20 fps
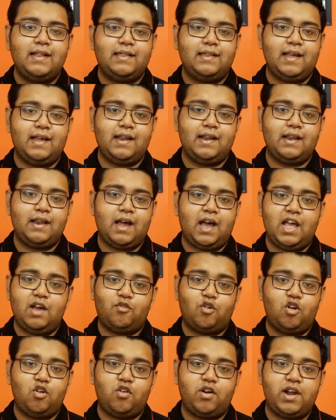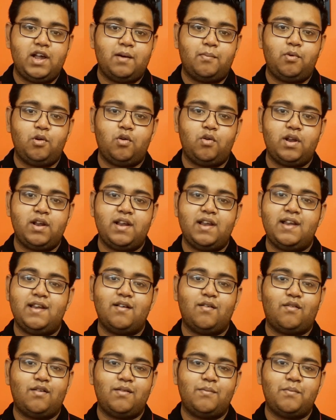then I have already uploaded
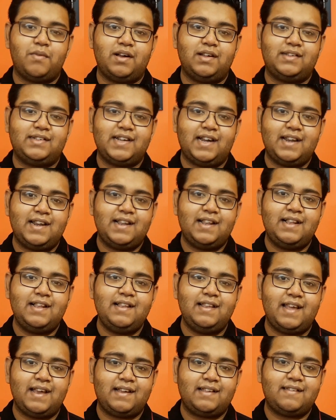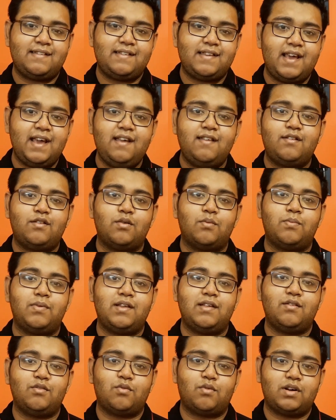it on my channel Next Tech, so
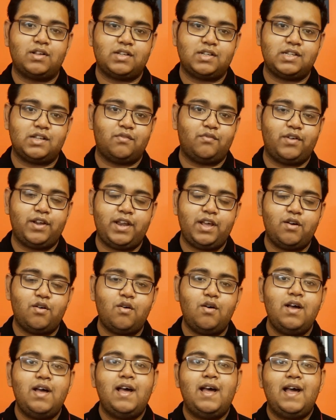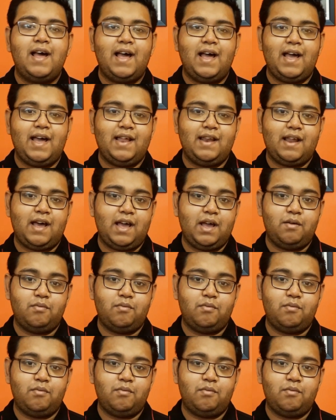please watch the video, and I